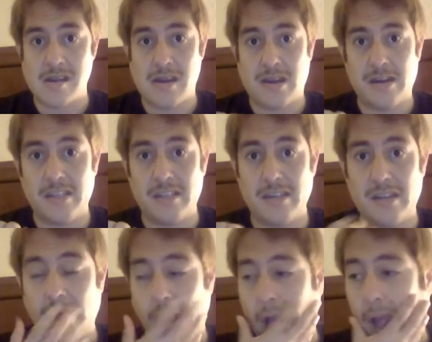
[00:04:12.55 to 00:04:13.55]

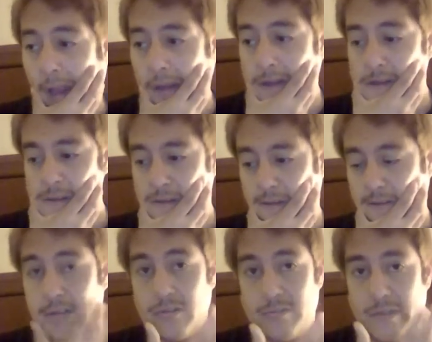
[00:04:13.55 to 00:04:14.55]
Honestly,
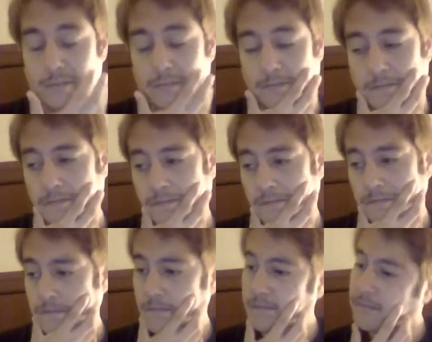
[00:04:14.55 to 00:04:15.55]
excuse me.
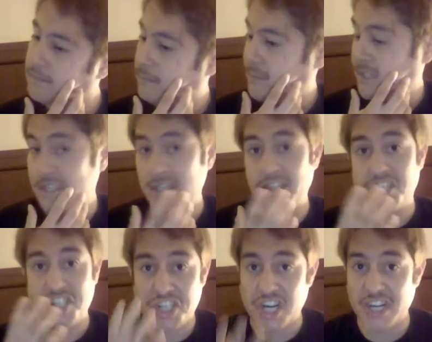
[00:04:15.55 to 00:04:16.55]
She's a
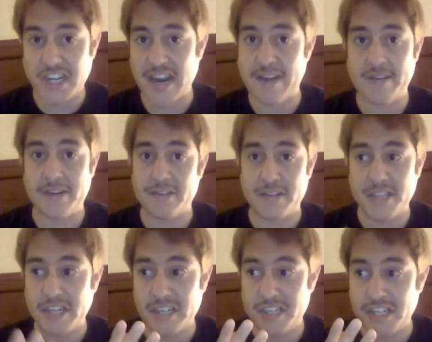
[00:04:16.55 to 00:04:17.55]
shit character.
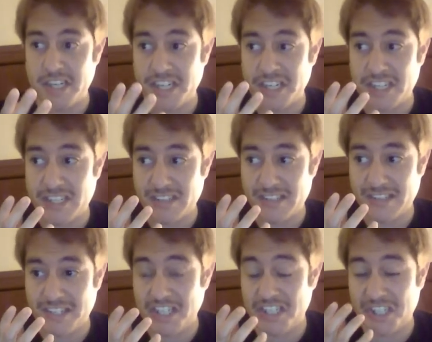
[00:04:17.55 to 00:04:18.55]

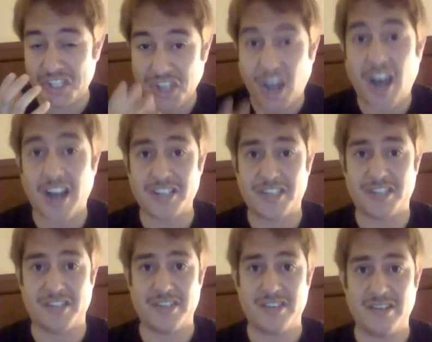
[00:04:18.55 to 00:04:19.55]
She sucks.